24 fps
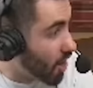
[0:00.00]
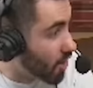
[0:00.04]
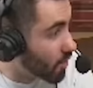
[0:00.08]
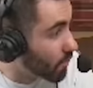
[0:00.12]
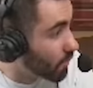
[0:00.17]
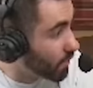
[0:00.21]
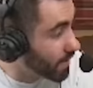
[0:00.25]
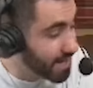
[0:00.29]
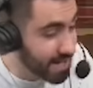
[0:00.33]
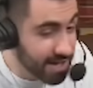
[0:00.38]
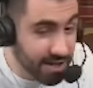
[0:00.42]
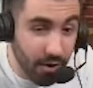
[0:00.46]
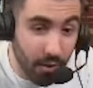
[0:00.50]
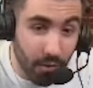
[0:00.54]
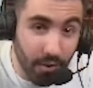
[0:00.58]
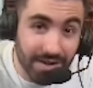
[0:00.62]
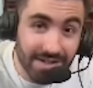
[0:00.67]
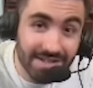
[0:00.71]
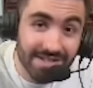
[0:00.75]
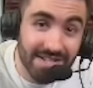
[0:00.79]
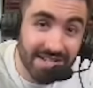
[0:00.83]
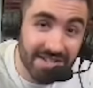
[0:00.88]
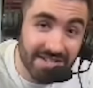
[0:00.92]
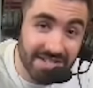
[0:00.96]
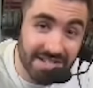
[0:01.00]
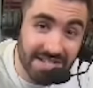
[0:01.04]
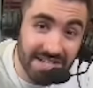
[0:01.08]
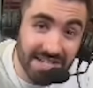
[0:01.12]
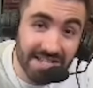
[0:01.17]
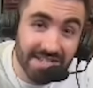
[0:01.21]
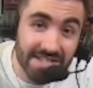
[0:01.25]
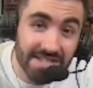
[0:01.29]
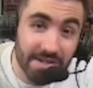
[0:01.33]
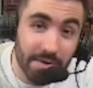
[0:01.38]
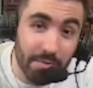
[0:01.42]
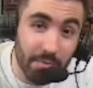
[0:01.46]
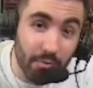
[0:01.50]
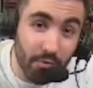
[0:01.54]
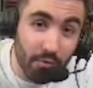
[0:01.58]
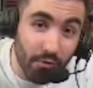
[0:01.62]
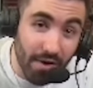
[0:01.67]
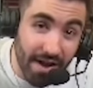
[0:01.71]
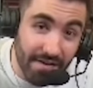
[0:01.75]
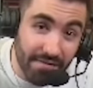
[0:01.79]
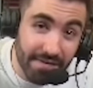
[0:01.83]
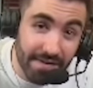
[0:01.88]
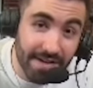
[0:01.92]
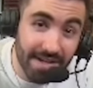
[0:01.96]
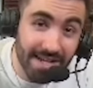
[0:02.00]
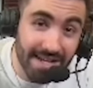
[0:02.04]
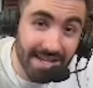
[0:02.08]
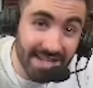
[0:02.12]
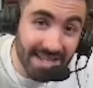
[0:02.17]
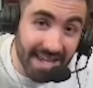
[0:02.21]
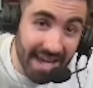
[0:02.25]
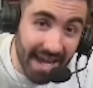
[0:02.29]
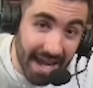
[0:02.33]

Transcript: are we going to see some Revenant